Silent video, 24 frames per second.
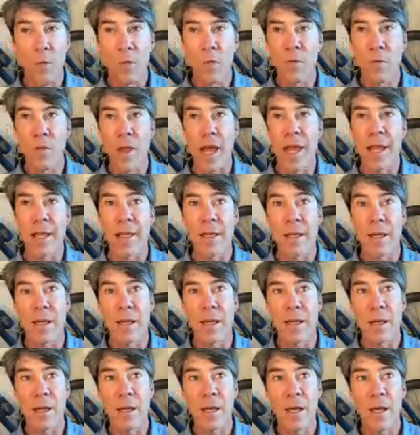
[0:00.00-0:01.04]
like
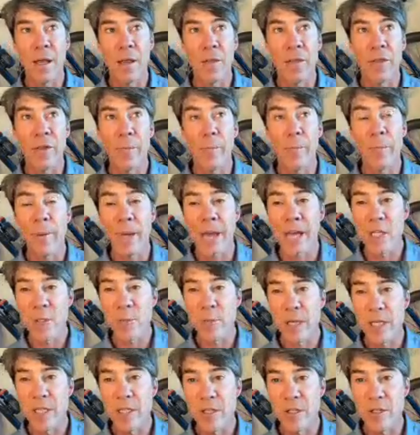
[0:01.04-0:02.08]
the best
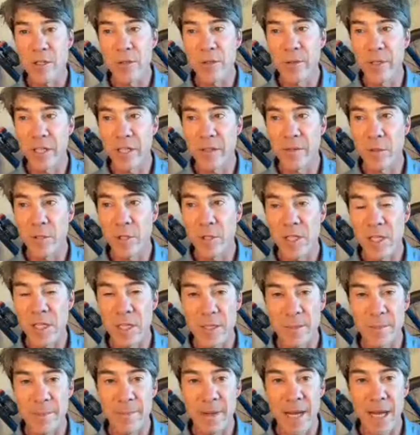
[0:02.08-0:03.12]
place to do intervals
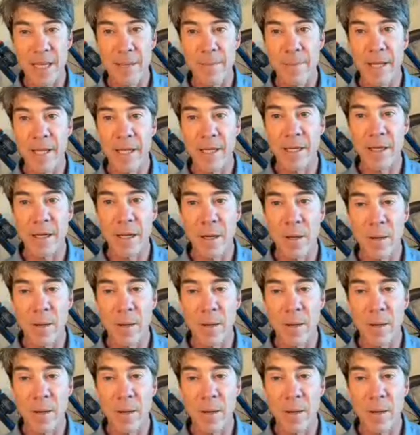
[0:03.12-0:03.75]
is, in my opinion,